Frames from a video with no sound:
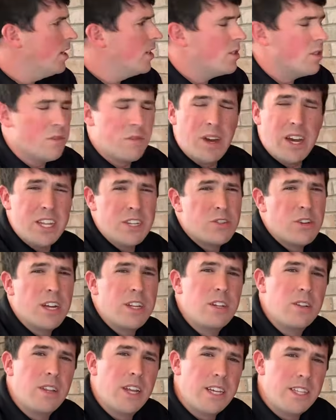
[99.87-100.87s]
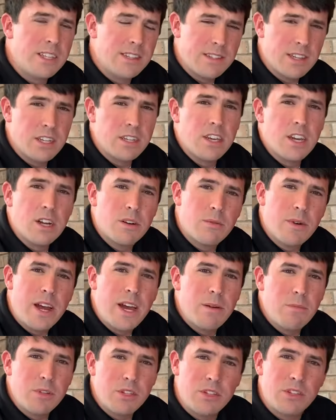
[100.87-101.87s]
So if I had tried to light this Uncut
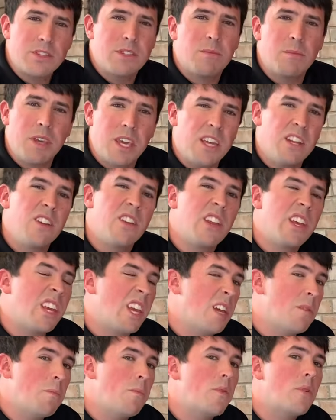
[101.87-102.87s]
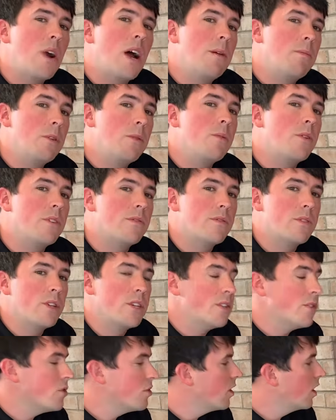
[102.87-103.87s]
Round with just some kindling, it probably would have
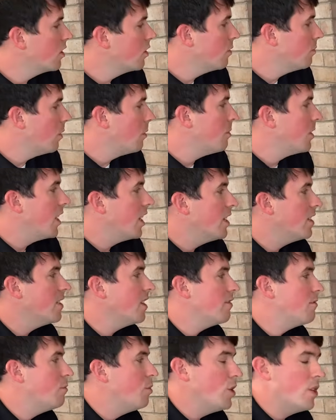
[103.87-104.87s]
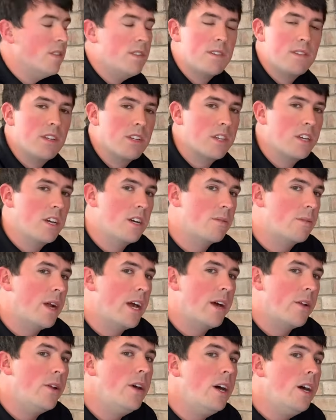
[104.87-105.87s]
really struggled. But because I've put this Uncut
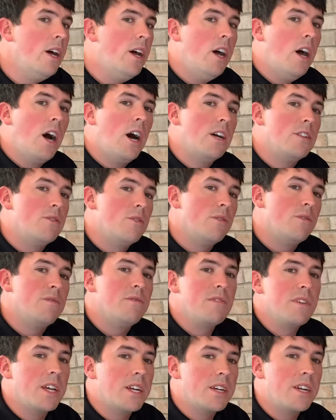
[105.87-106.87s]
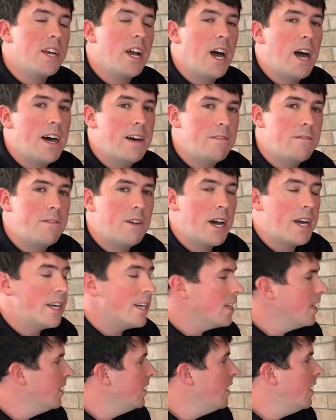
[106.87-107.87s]
Round onto a very hot
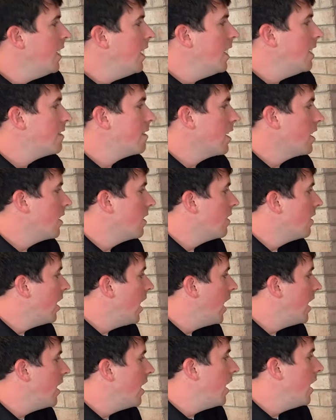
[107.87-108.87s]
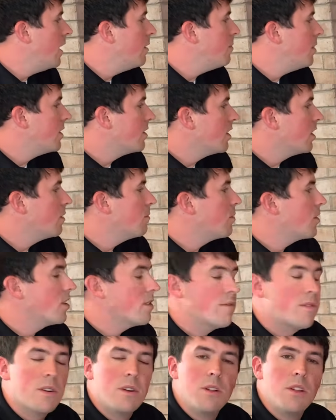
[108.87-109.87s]
fire, it's gonna light up, it's gonna
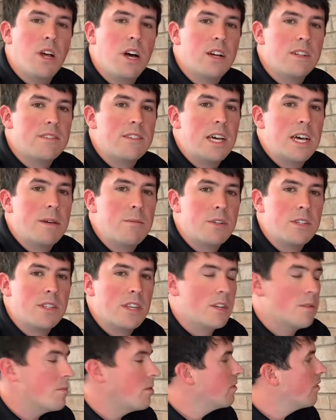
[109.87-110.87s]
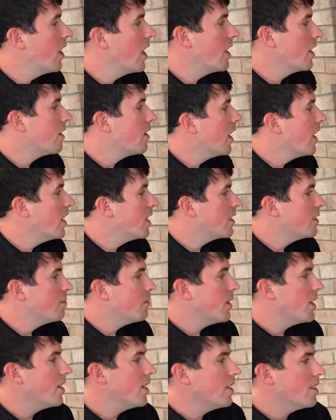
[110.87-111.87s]
burn for a long time, and it's gonna provide a great
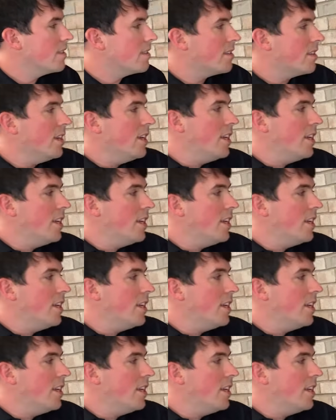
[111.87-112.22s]
experience.